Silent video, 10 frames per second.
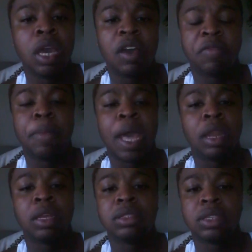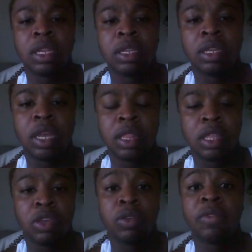of balance in
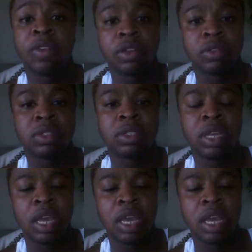the universe,